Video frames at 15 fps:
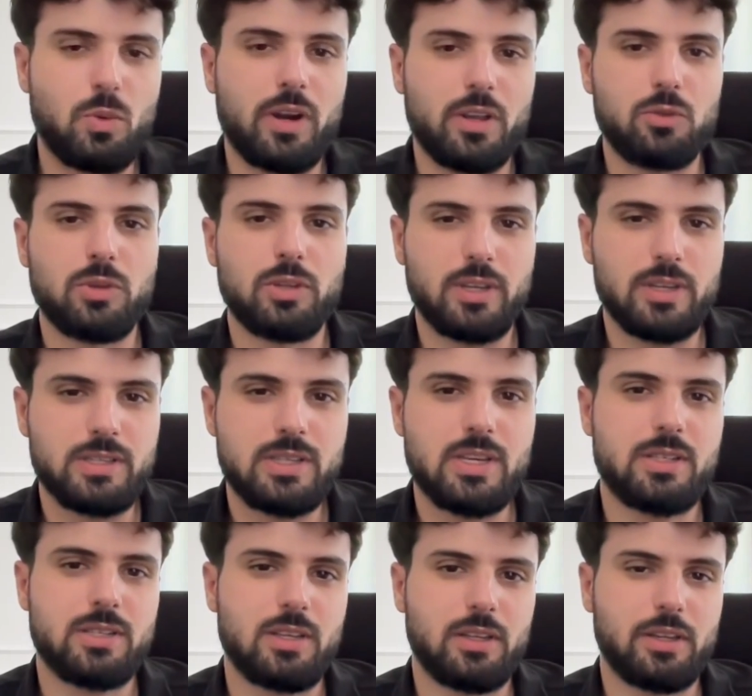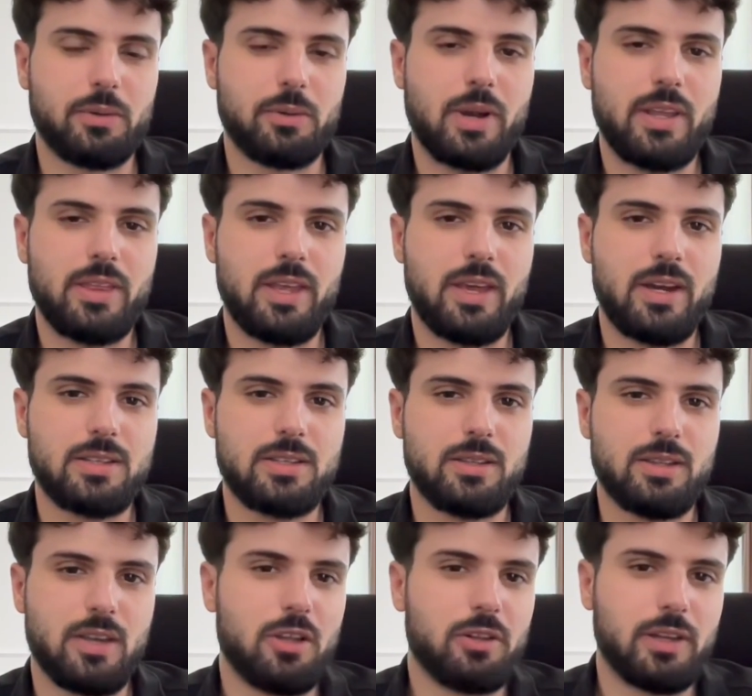want to do it consistently, right? That is
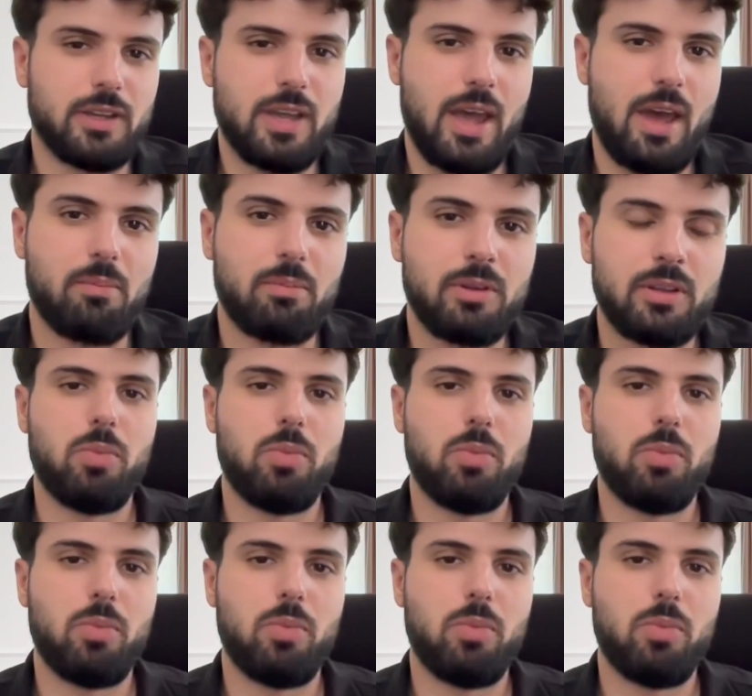the only gap.